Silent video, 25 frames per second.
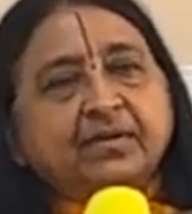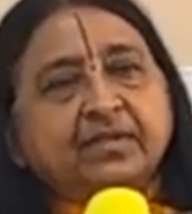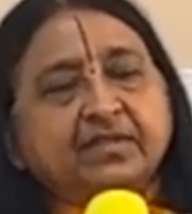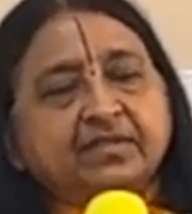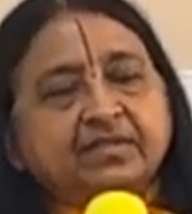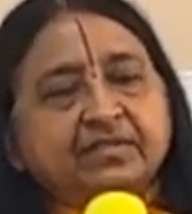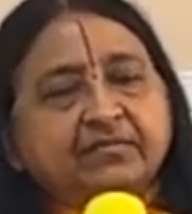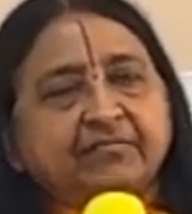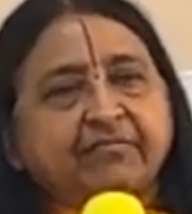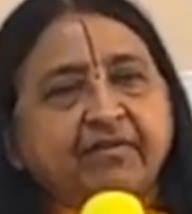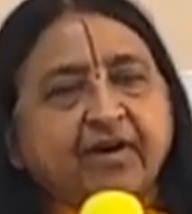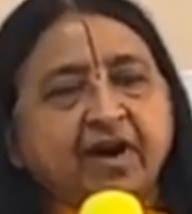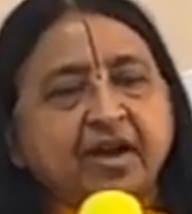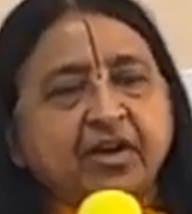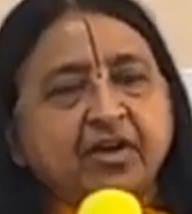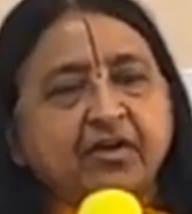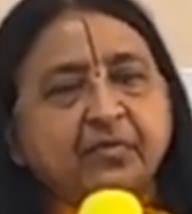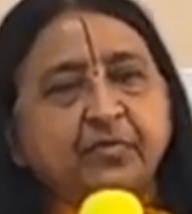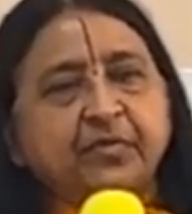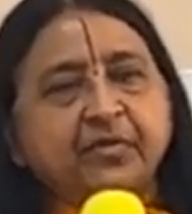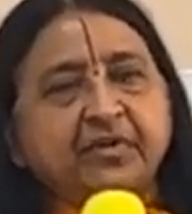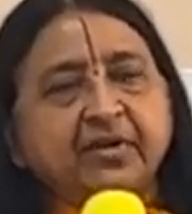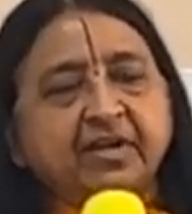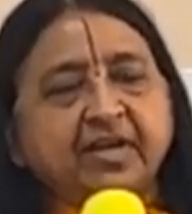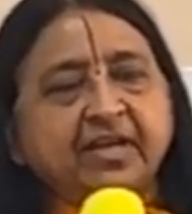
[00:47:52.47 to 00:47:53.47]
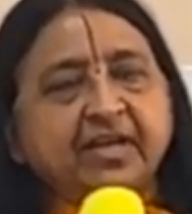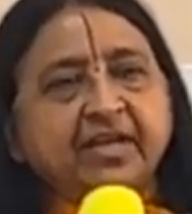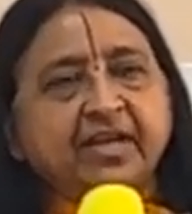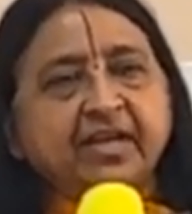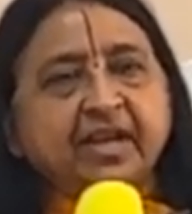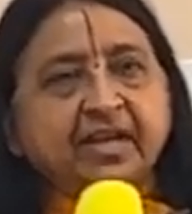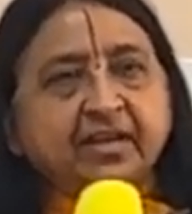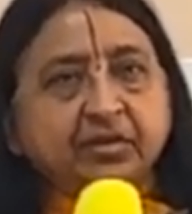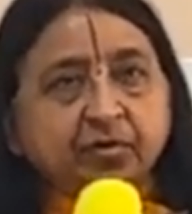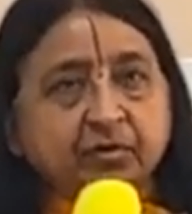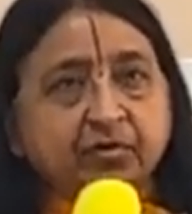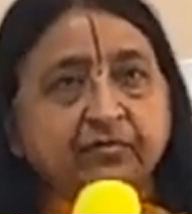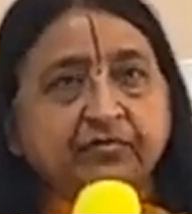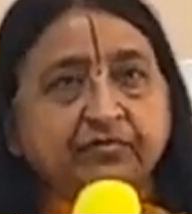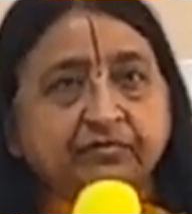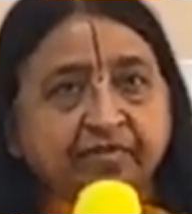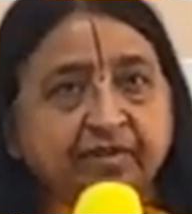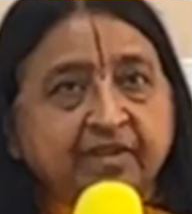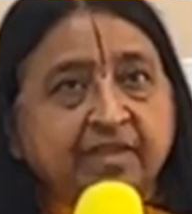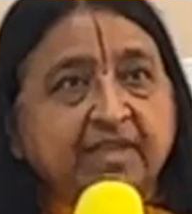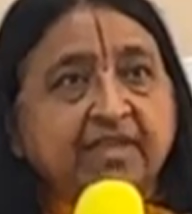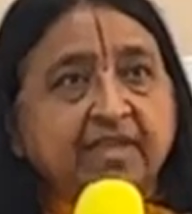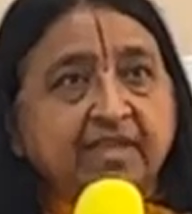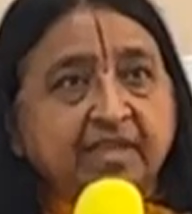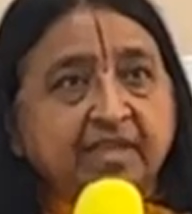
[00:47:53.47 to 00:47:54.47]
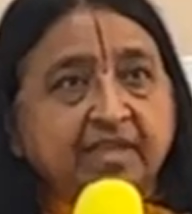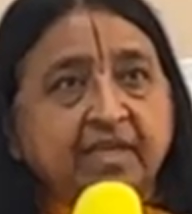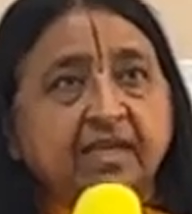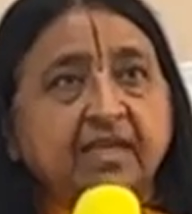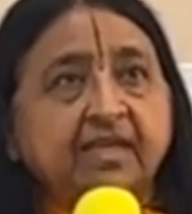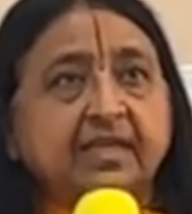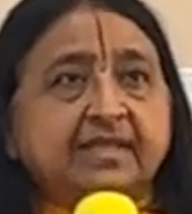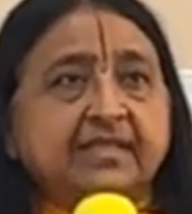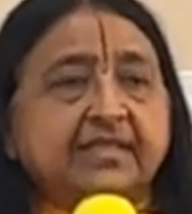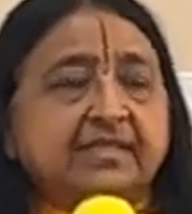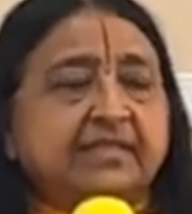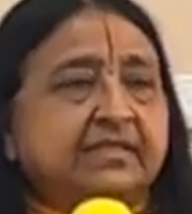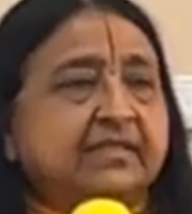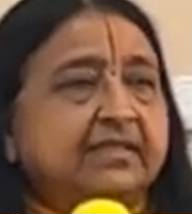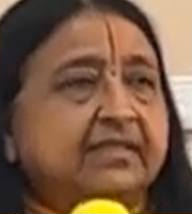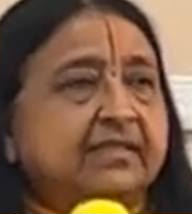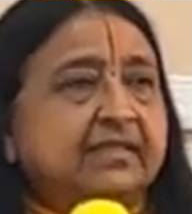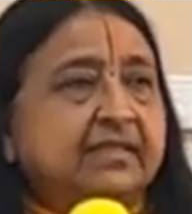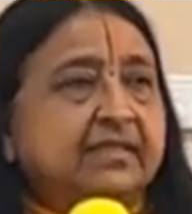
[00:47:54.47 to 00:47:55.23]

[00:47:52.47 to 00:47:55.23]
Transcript: There's a fire burning and you feel the heat.